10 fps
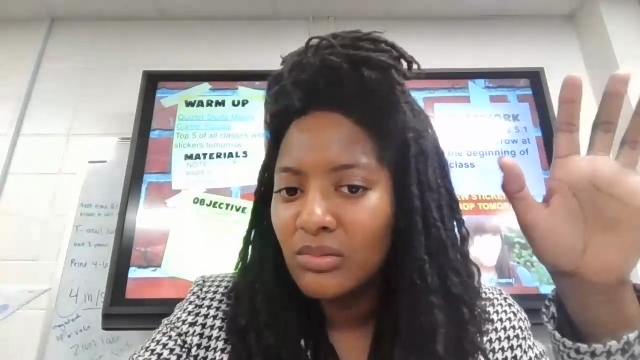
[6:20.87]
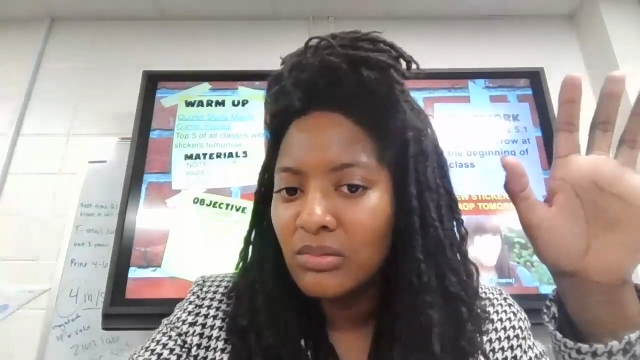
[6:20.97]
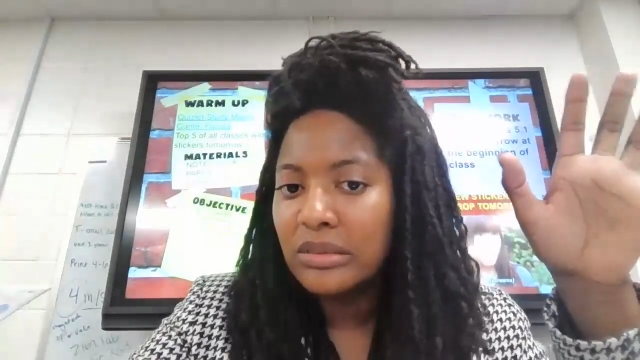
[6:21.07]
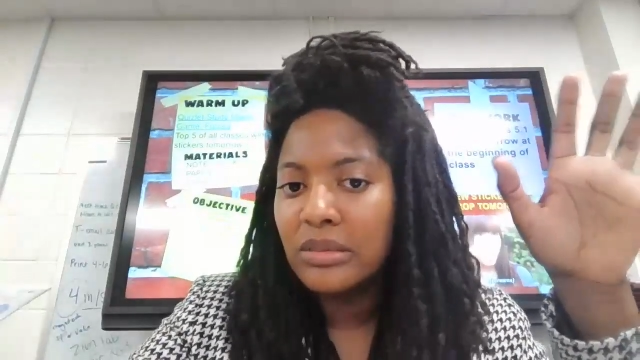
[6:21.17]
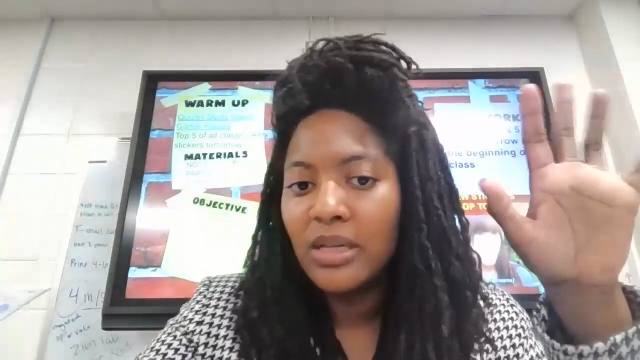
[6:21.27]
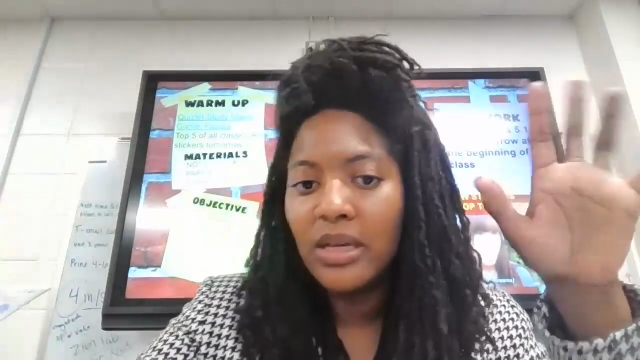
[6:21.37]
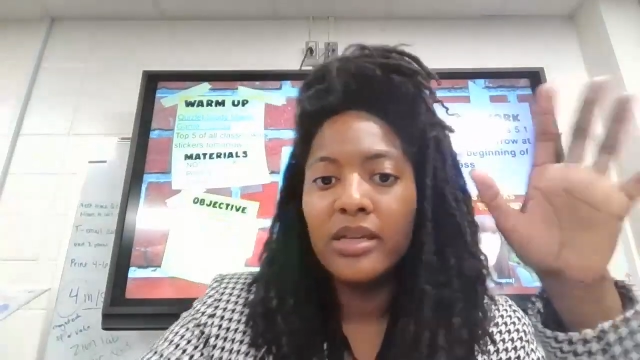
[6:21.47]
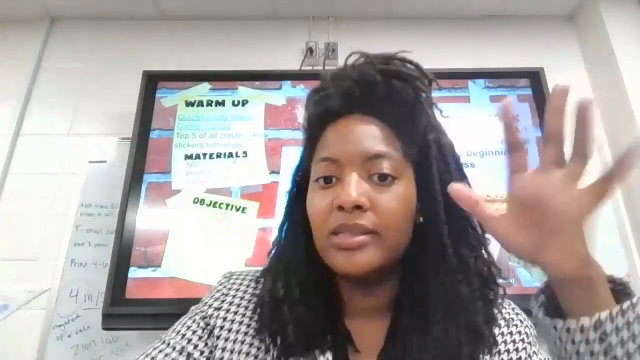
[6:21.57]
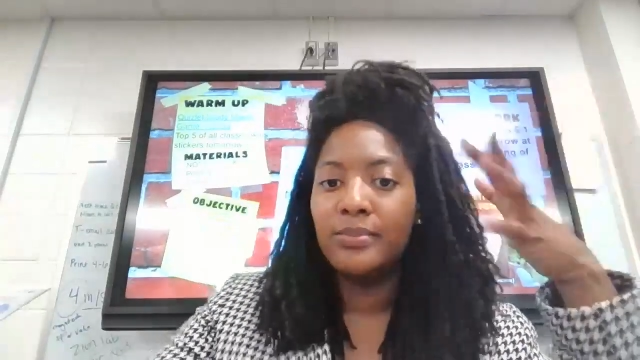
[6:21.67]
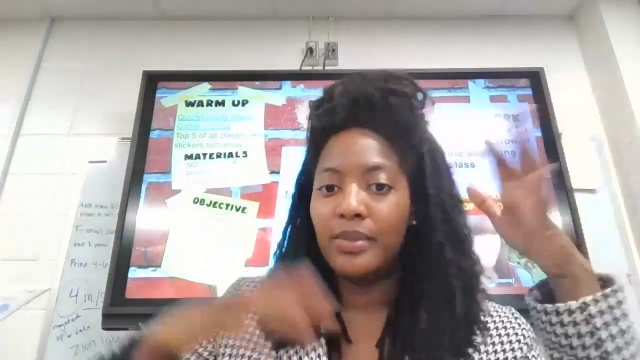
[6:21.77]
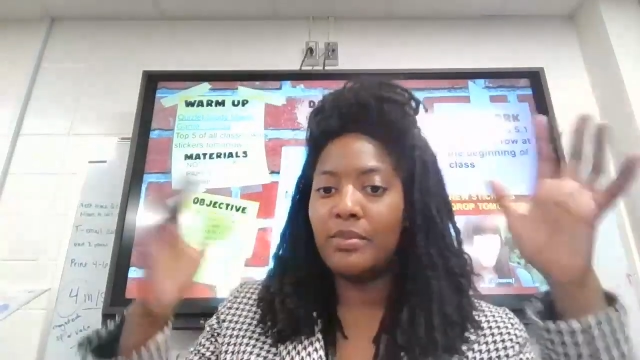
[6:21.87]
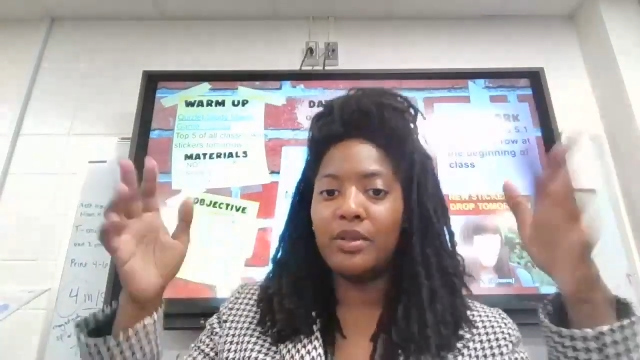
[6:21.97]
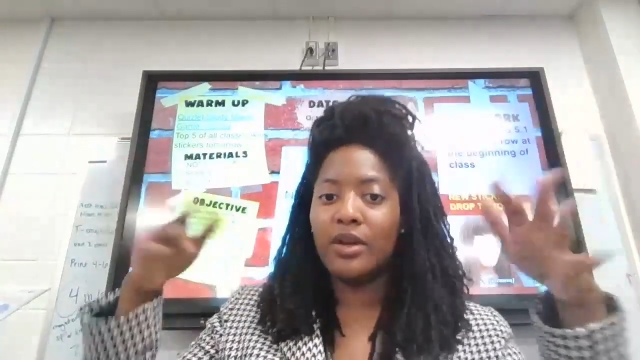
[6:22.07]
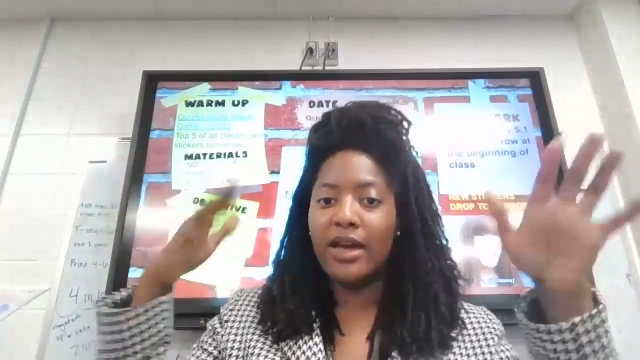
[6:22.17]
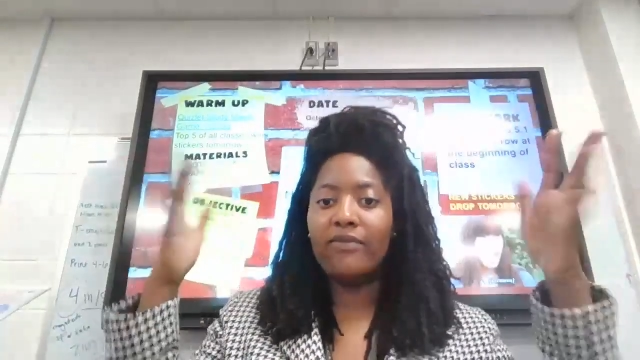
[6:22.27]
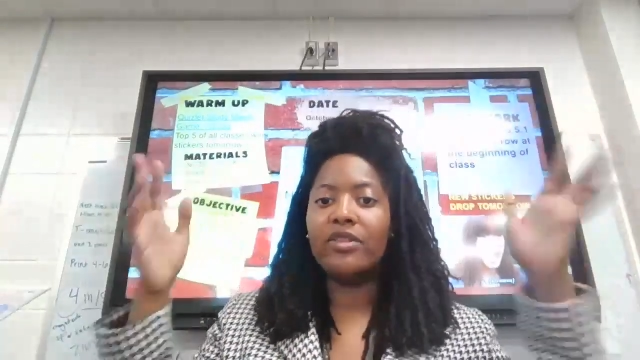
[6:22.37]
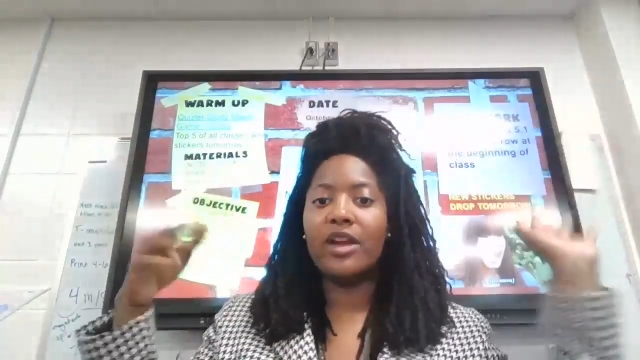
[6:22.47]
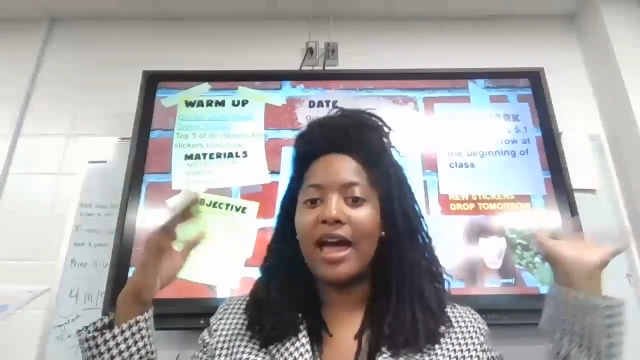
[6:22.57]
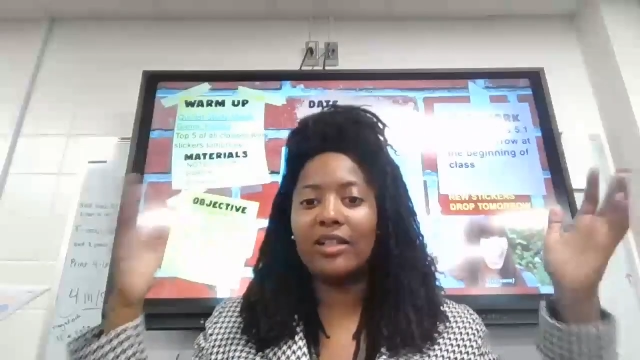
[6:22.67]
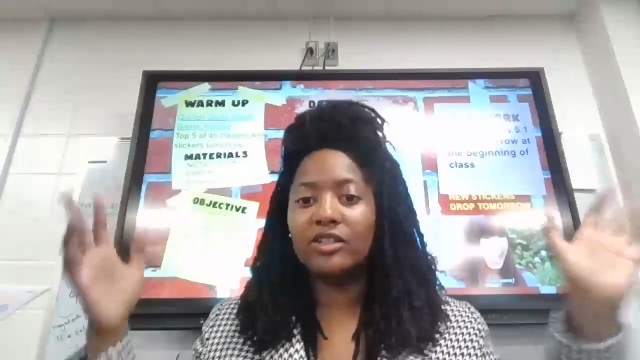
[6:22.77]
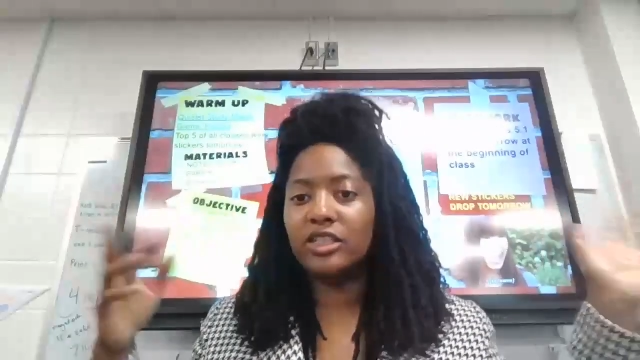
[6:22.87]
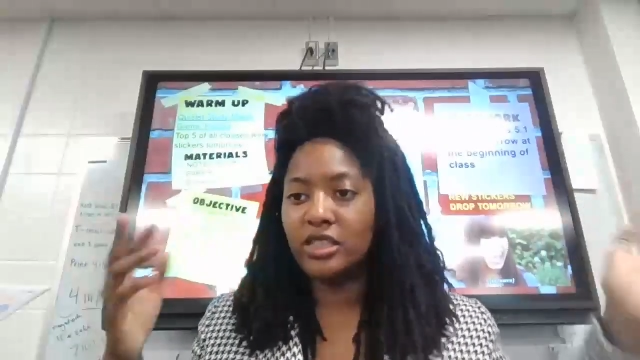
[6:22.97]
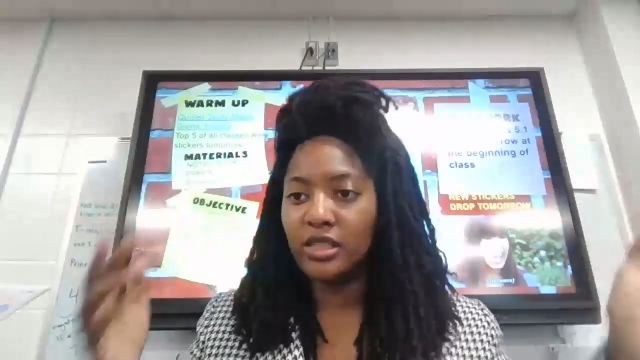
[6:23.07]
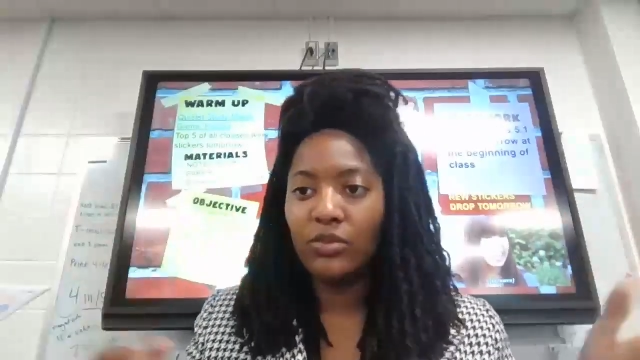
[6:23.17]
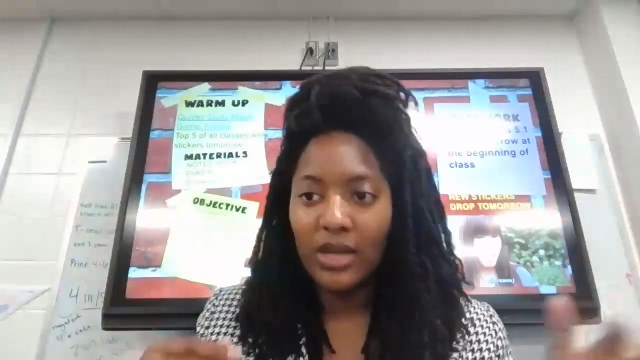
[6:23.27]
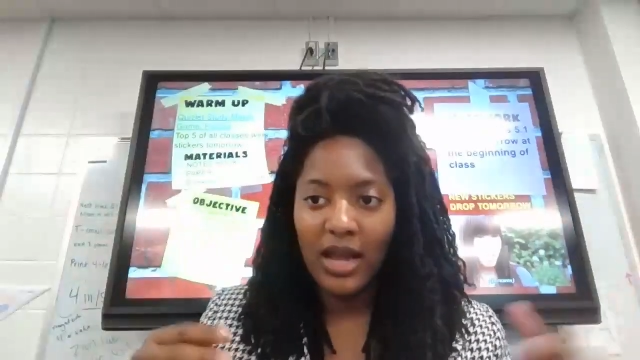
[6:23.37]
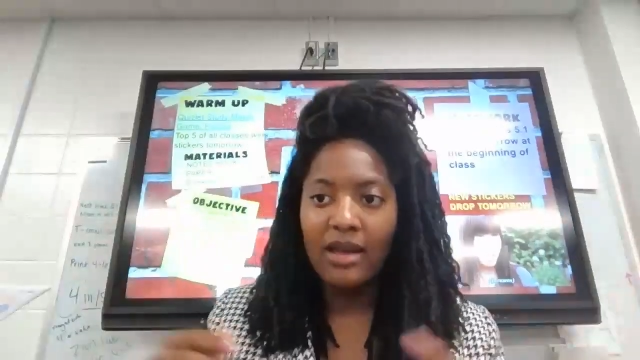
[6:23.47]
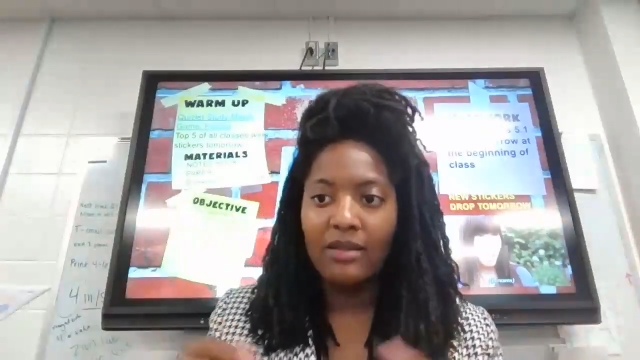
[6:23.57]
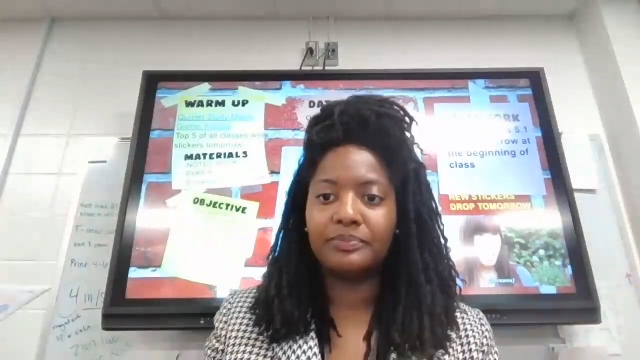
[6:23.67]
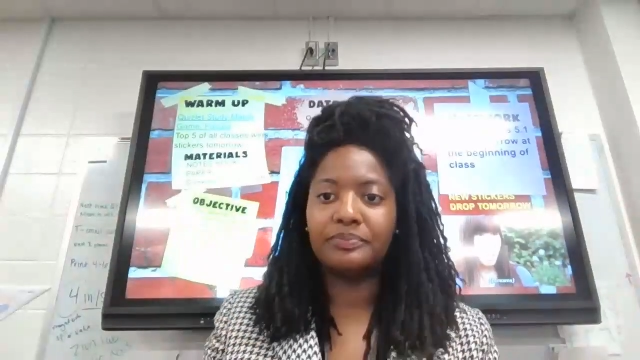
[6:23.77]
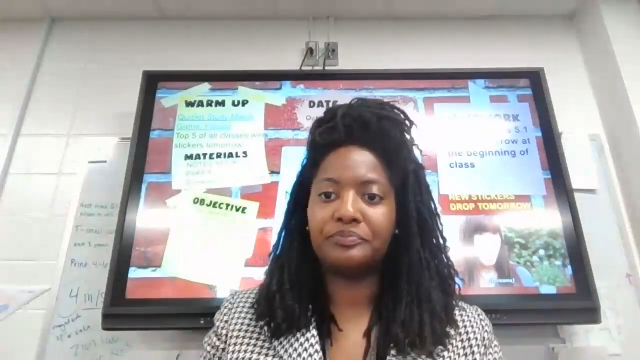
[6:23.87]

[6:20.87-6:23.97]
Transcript: really because people will have their allergies and whatnot.